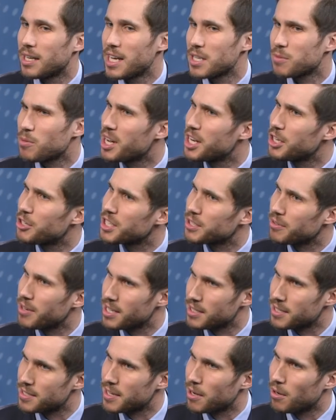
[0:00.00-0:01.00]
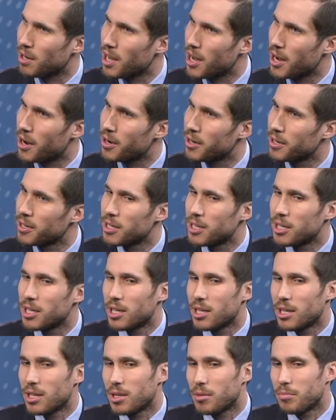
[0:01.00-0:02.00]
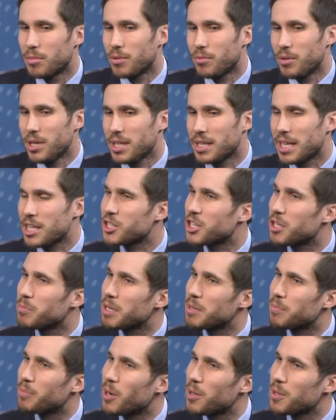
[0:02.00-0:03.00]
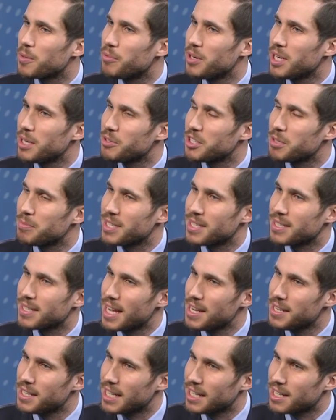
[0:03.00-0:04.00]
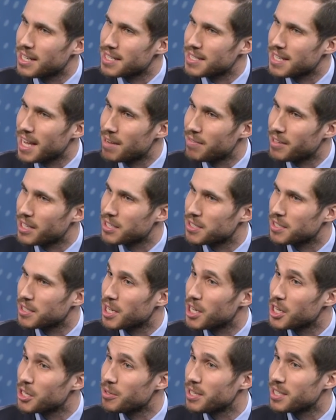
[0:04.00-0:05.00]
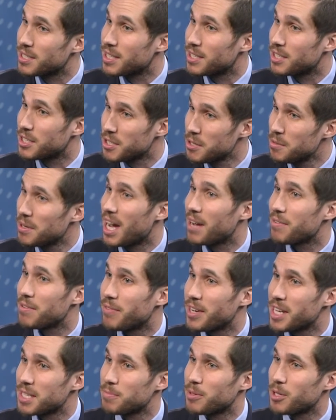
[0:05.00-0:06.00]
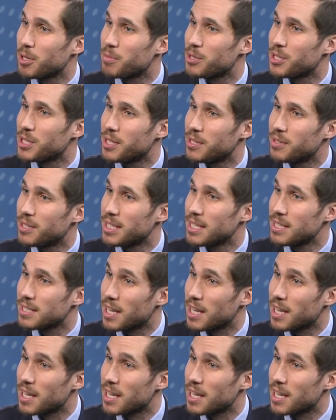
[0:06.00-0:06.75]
that's why interest rates are so low. But really, that shouldn't be a problem. Really, we should be sending our savings to countries that do have investment opportunities,